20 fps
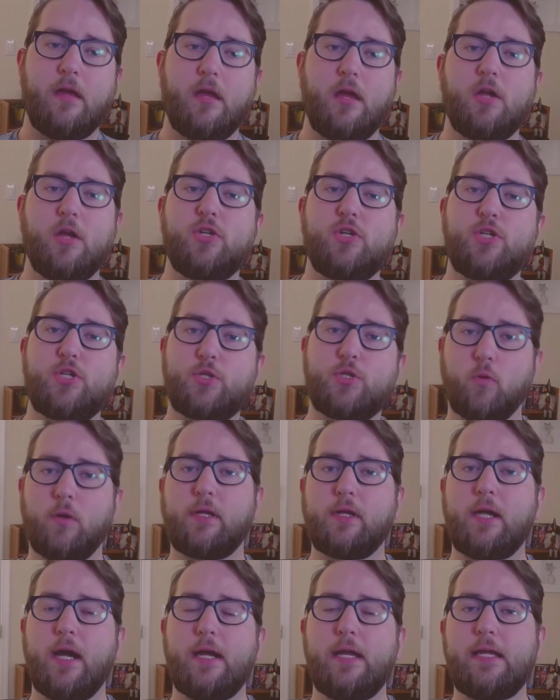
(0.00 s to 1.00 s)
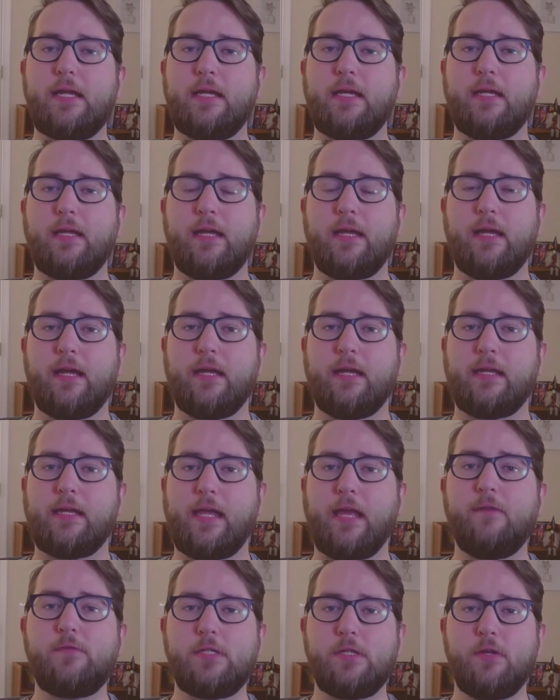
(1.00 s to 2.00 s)
Shortcutting
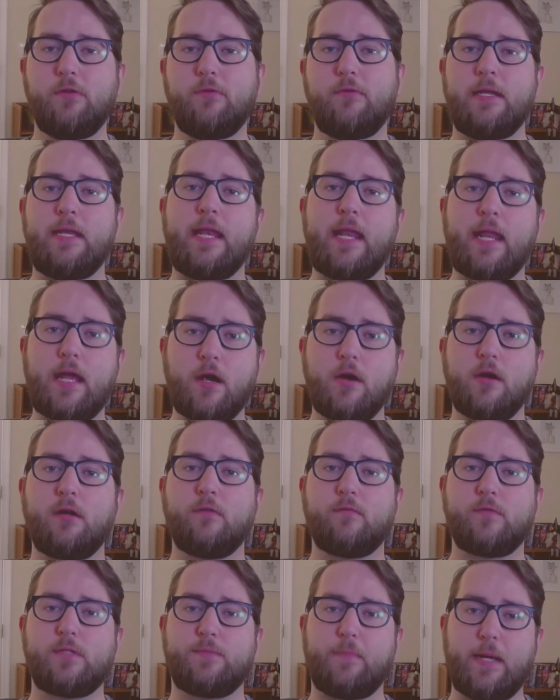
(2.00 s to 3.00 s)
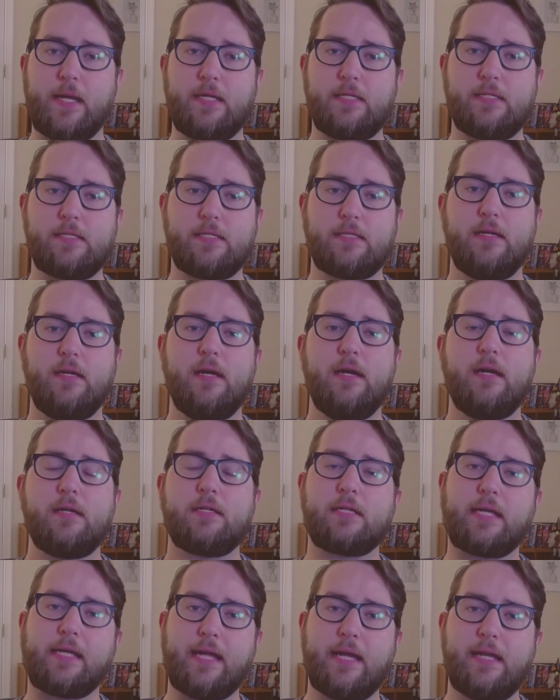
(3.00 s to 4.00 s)
gives you the narrative space
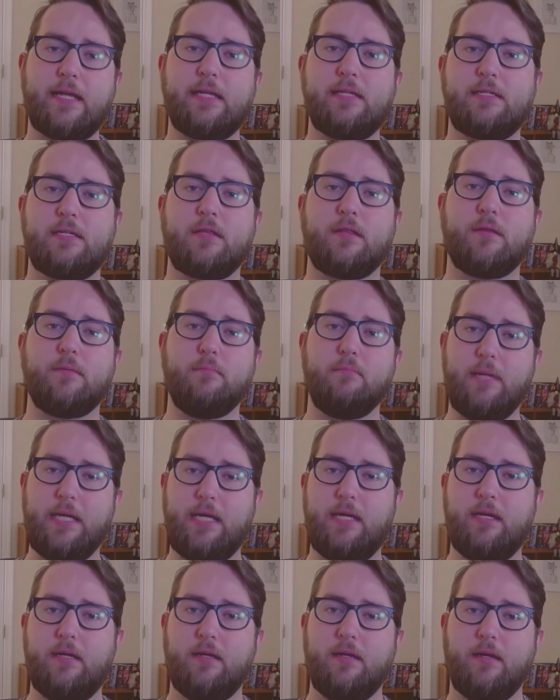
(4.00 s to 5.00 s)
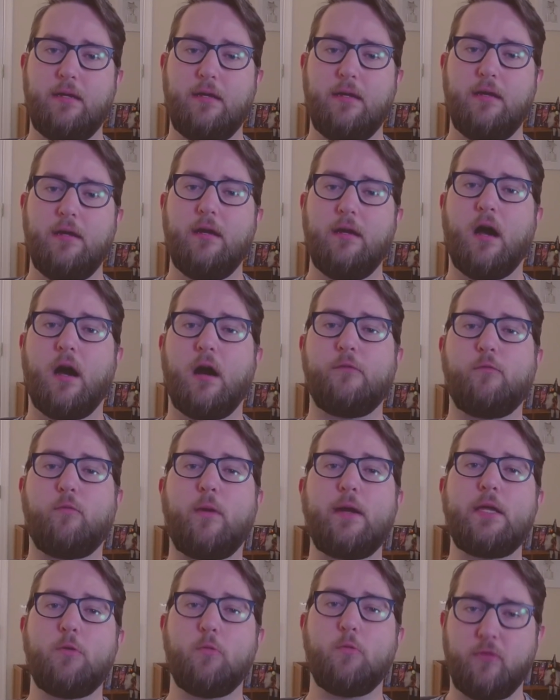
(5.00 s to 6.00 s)
to get into the meat of
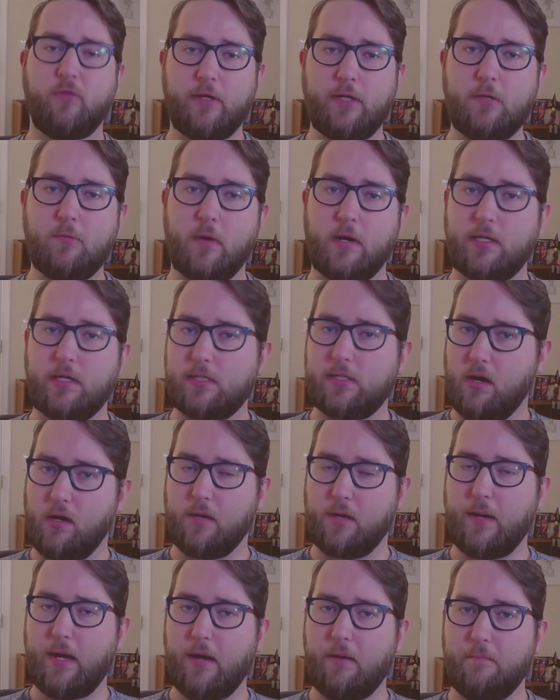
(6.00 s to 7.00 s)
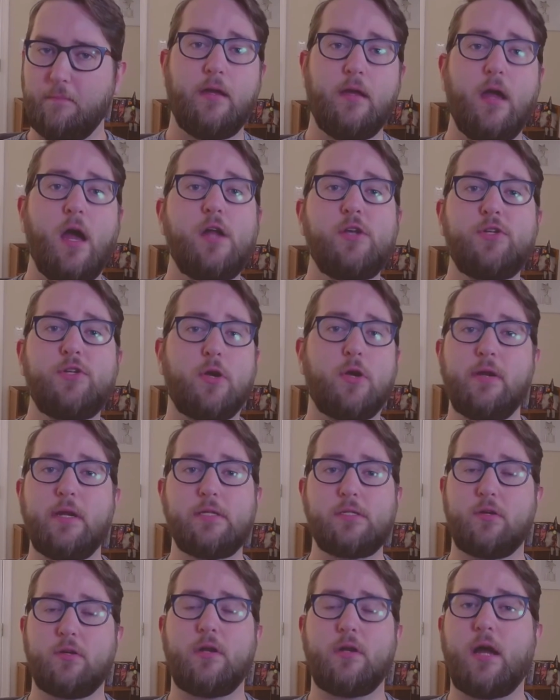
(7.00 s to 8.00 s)
what you really want to talk about.
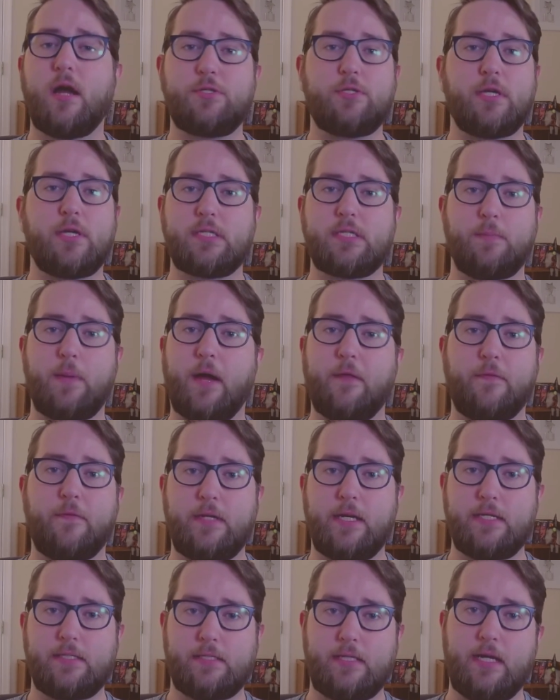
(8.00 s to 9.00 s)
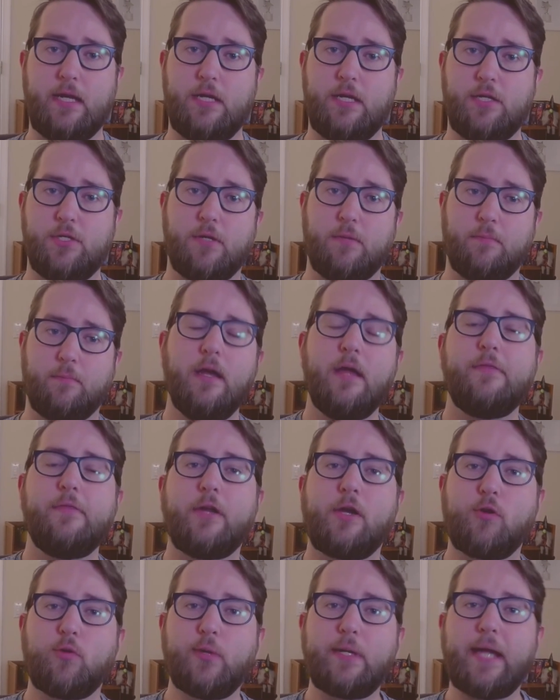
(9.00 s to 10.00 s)
Journeys are not just about the destination. The
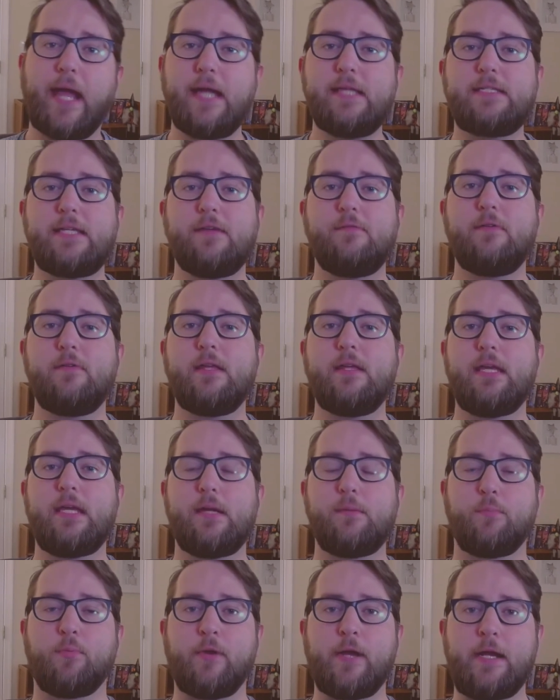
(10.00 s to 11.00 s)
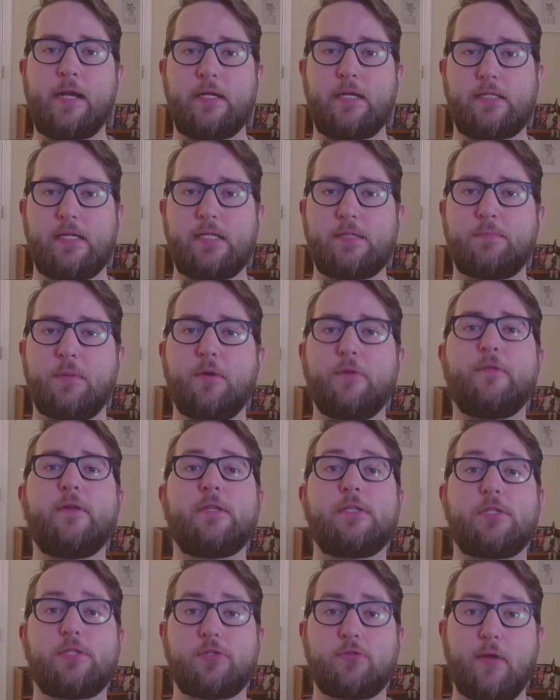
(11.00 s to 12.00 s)
creativity he brings is both
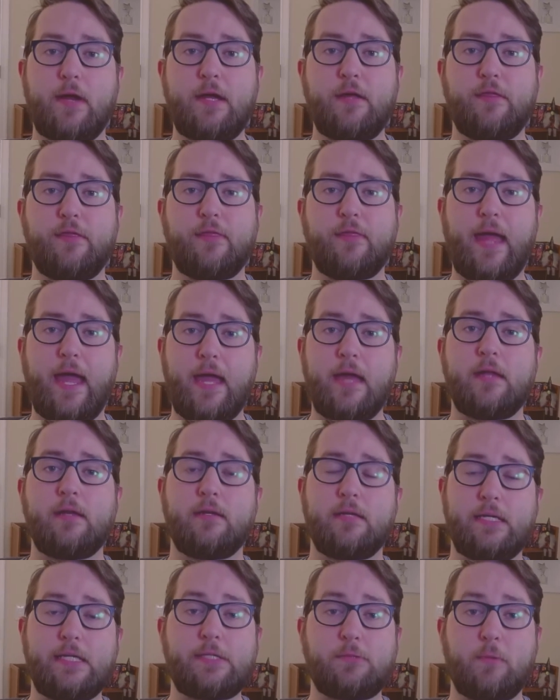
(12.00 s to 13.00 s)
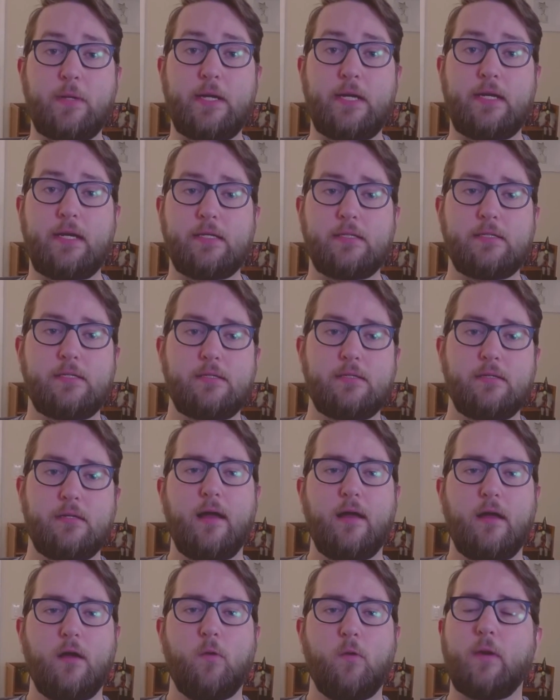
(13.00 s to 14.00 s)
his strength and his weakness.
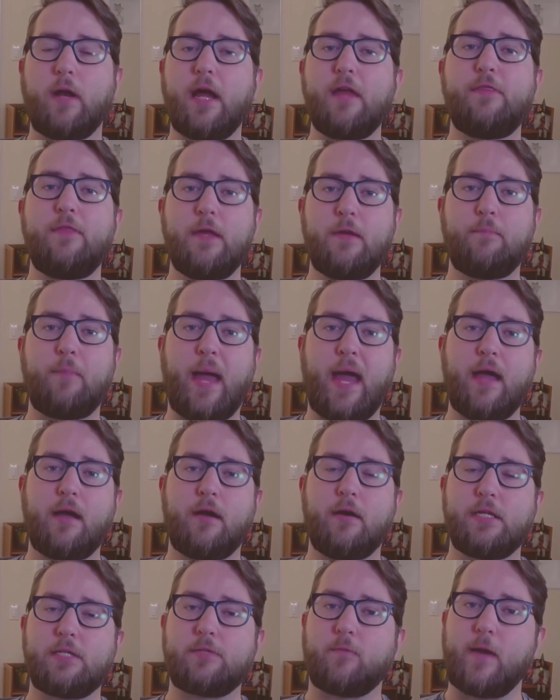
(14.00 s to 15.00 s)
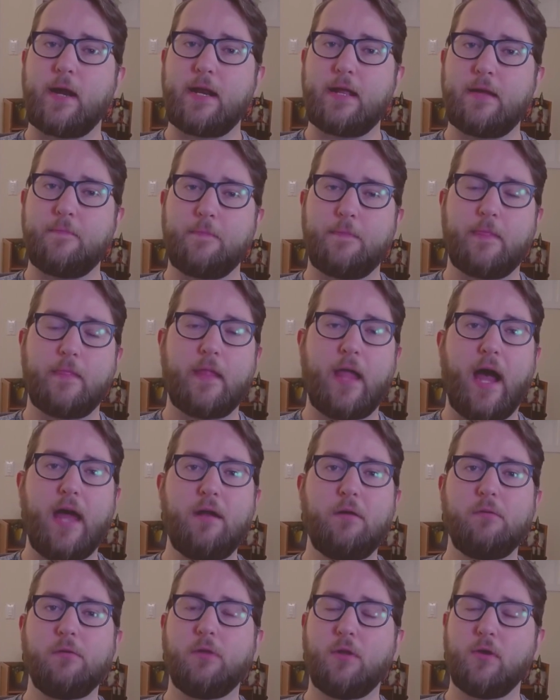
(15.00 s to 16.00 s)
When I think back on his writing, I
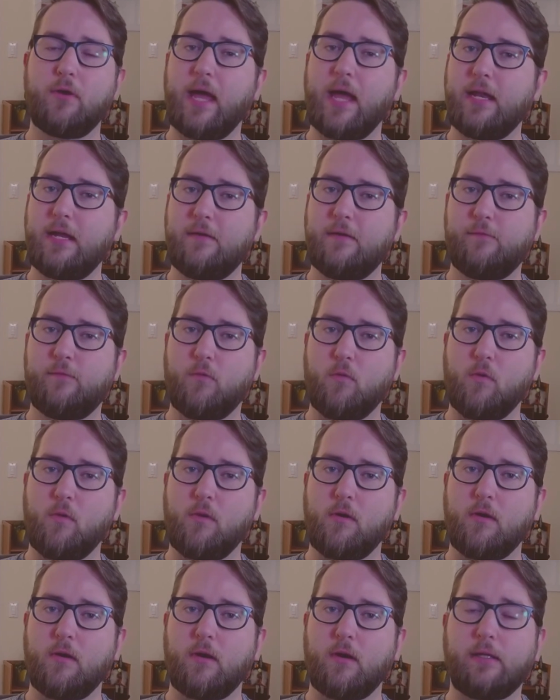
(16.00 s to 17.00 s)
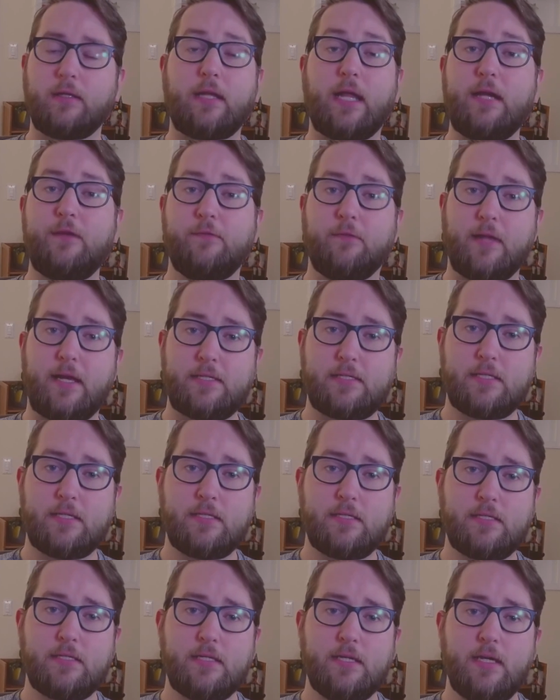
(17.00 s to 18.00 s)
don't look at it for life
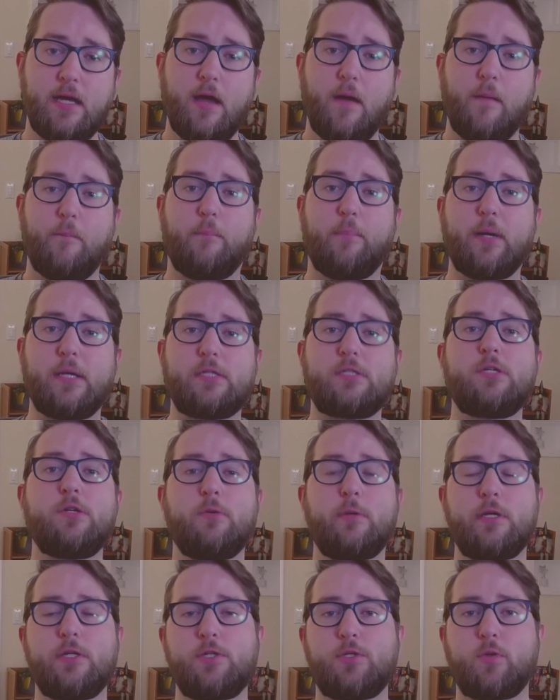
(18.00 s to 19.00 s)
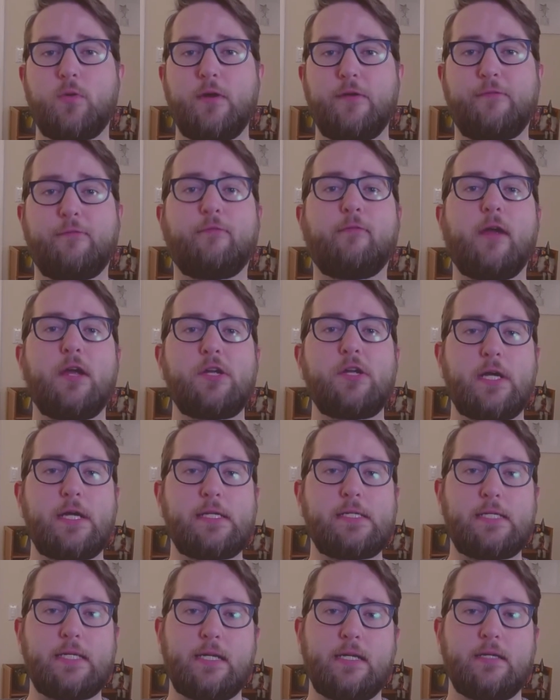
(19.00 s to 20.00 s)
lessons, but to enjoy fresh
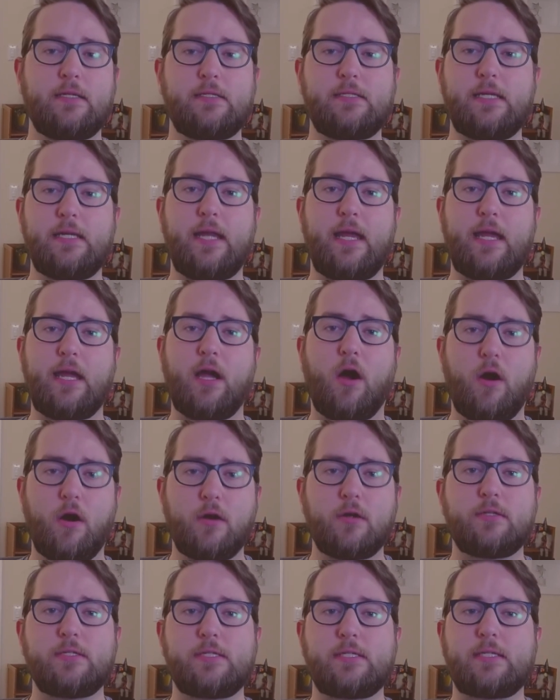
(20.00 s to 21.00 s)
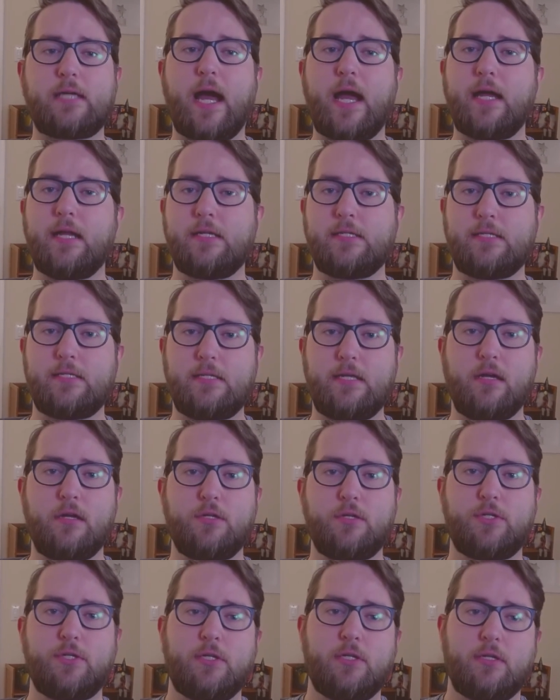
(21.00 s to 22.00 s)
ideas in a hard science
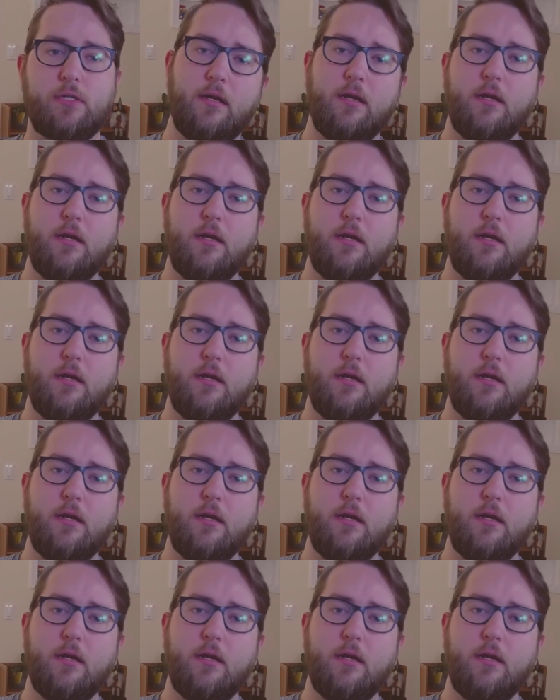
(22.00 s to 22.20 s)
dish.